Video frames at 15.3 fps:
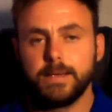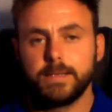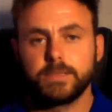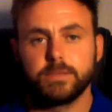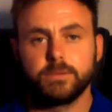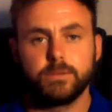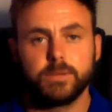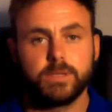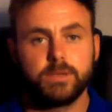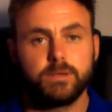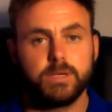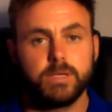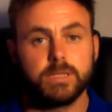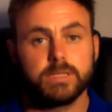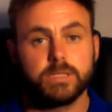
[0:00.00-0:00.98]
So we're
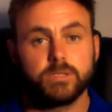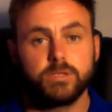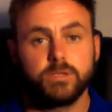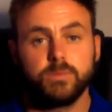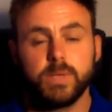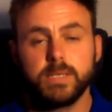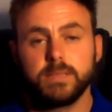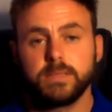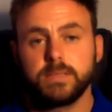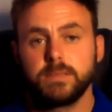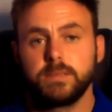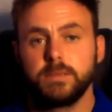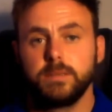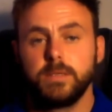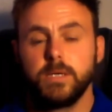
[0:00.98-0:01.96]
3 years and 2
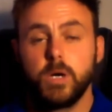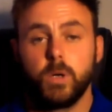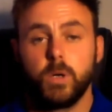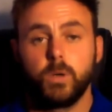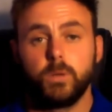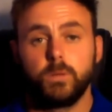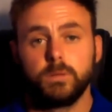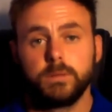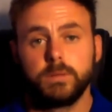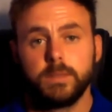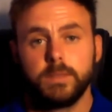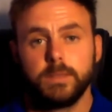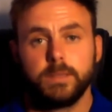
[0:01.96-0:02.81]
months old.